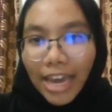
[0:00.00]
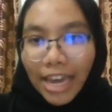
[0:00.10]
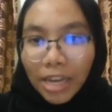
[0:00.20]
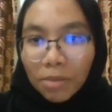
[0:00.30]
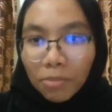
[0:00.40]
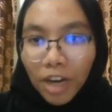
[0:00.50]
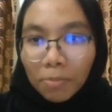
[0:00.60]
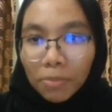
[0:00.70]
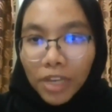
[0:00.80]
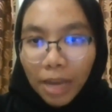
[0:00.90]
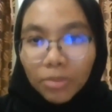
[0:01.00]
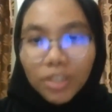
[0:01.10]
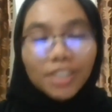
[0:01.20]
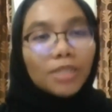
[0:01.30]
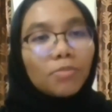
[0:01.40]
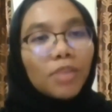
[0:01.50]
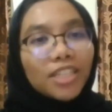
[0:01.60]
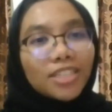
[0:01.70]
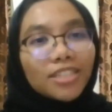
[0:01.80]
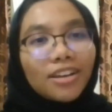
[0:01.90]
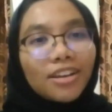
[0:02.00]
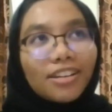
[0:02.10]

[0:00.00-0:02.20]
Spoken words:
And berapa lama kena belajar?